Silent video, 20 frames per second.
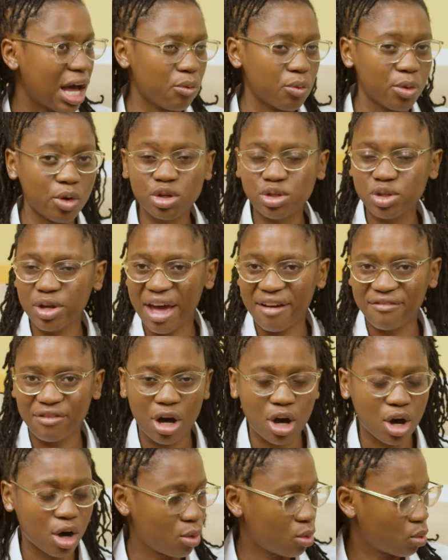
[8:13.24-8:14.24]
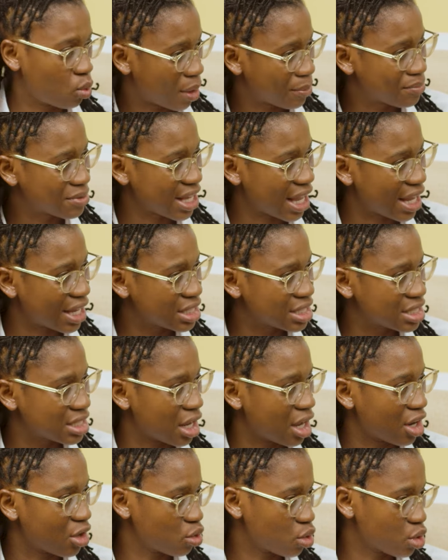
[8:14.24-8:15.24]
We also have our website,
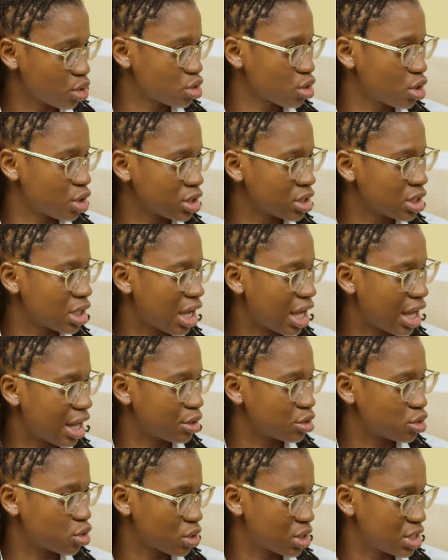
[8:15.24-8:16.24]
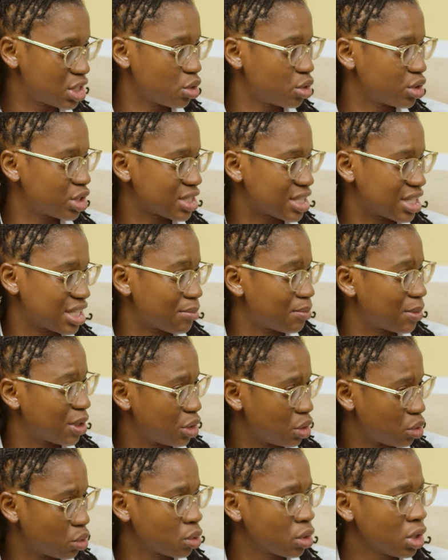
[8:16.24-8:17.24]

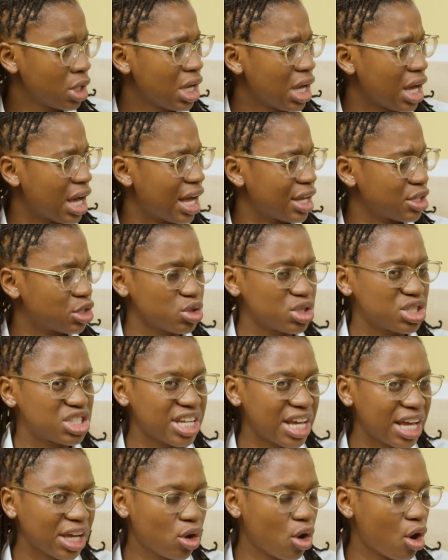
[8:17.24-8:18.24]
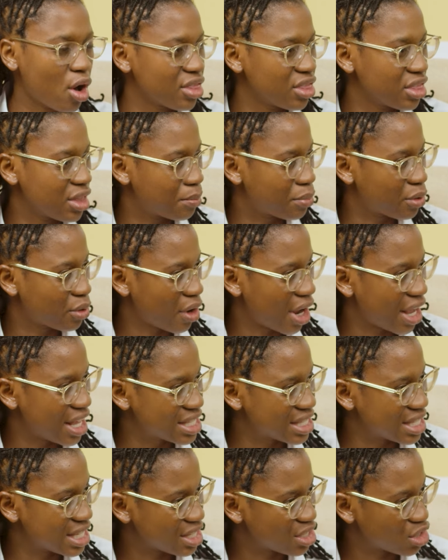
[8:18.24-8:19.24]
rawson.co.zw, to check on the
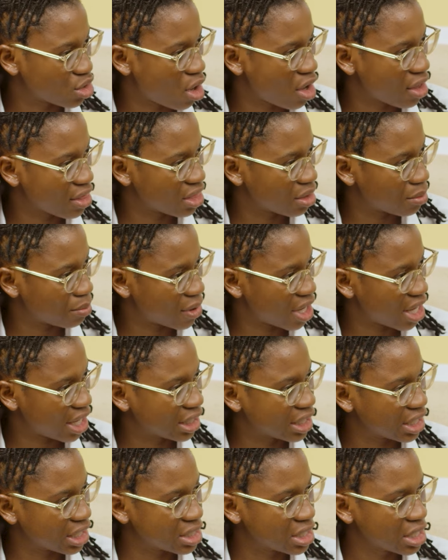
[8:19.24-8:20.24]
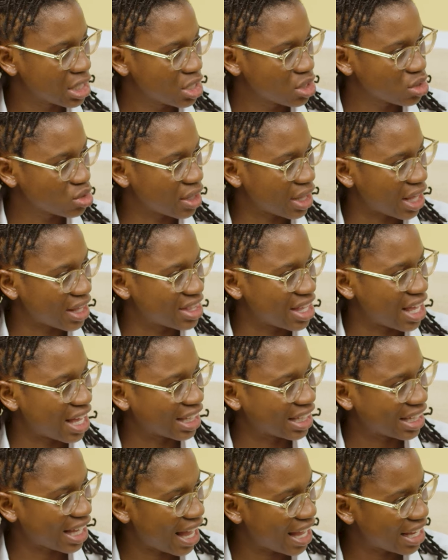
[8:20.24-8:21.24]
prices on the market so that they're
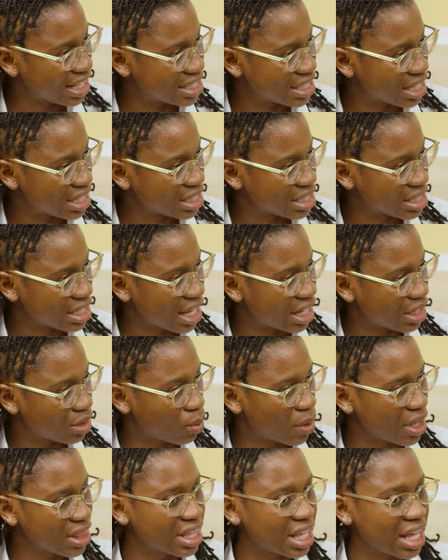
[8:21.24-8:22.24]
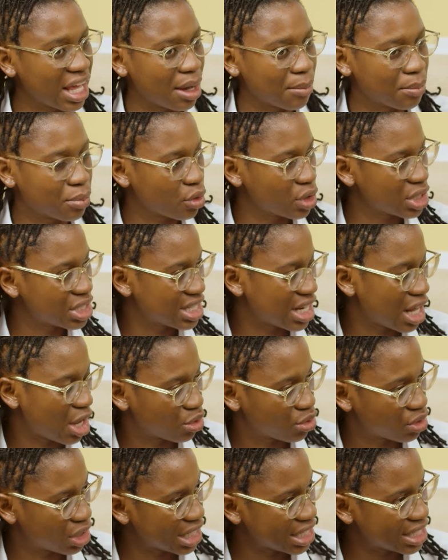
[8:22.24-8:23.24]
guided. And when they approach now
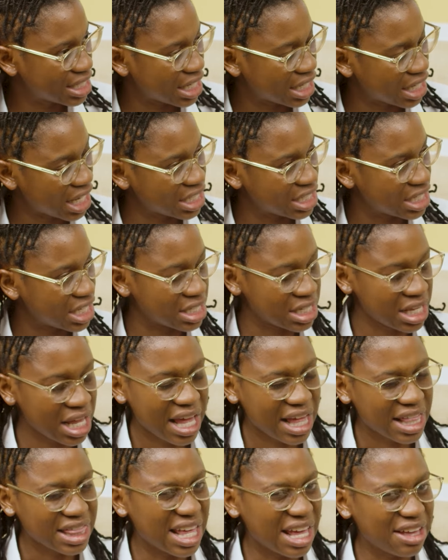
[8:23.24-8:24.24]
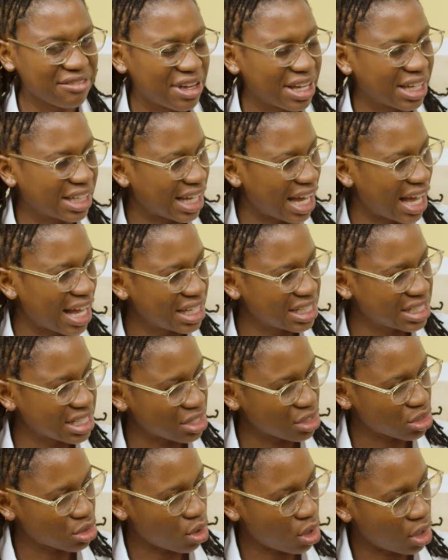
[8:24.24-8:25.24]
real estate agents, they have a
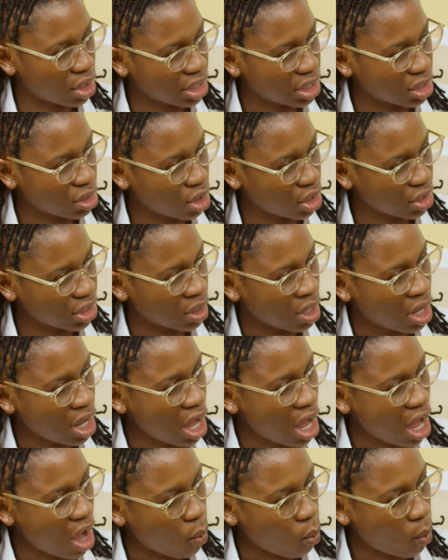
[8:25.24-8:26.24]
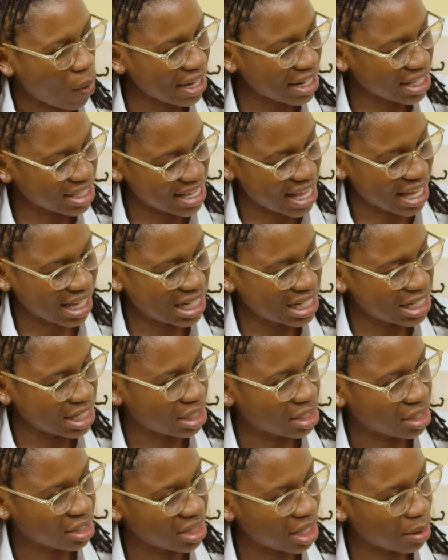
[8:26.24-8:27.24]
guidance on what
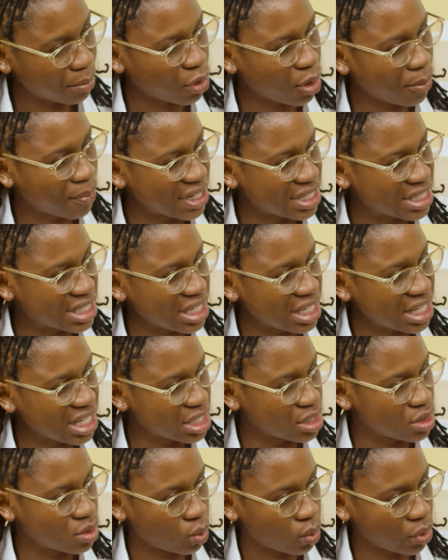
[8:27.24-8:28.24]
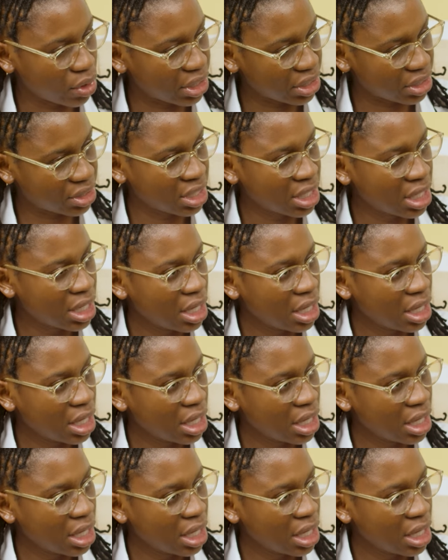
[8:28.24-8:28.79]
exactly their property is worth.